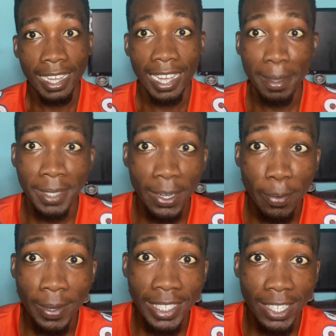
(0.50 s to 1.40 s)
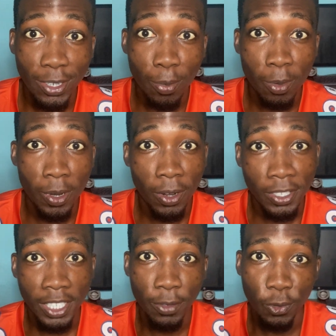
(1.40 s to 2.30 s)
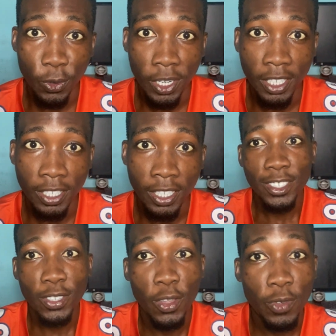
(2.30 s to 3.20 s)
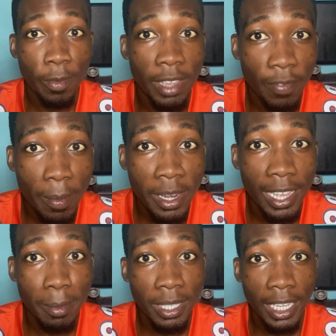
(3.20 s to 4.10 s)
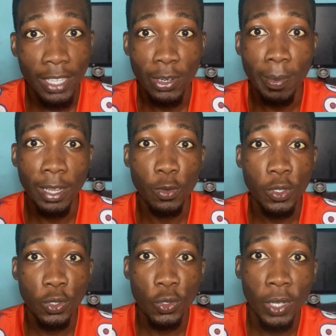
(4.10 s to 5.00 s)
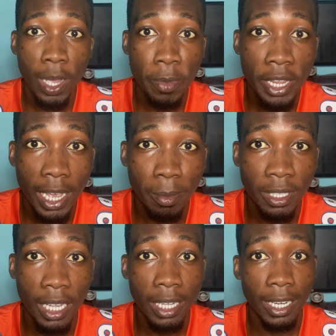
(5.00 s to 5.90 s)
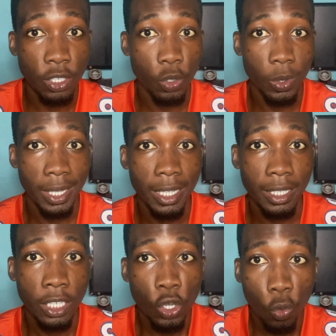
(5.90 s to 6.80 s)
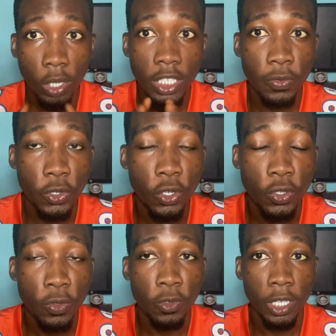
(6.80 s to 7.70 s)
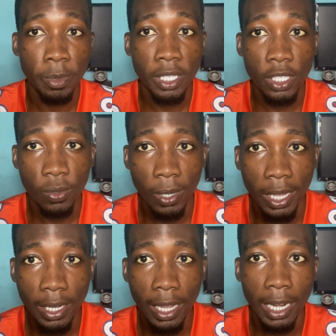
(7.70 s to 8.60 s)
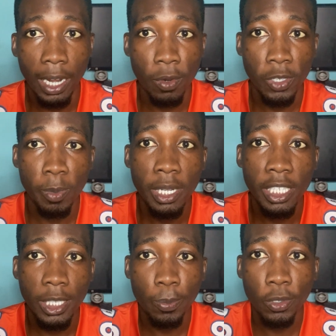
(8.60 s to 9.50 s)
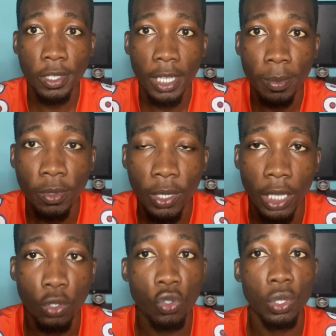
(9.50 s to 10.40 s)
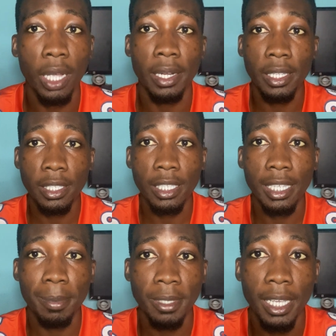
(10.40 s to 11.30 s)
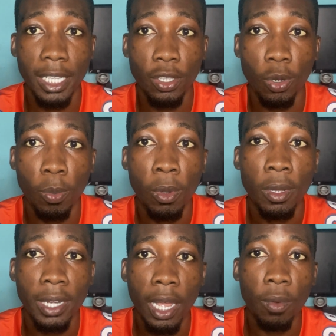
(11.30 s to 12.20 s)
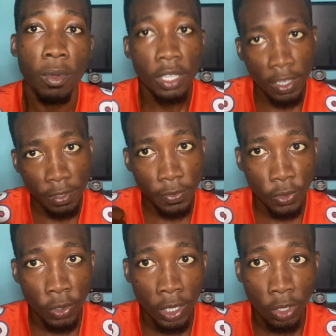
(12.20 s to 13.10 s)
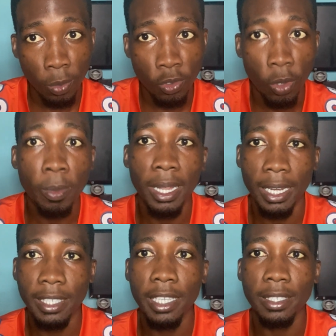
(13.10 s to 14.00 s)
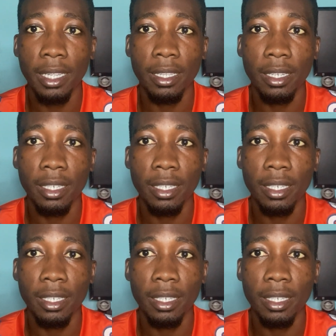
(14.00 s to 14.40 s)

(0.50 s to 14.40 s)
Hamster Combat Airdrop will be launched in a few days. So if you have been farming the Hamster Airdrop and you wish to know how many hamster that you will get, watch this video from the beginning to end and I will explain the simple steps you can use to calculate the Hamster Airdrop. Now, give this video a thumbs up and let's get started.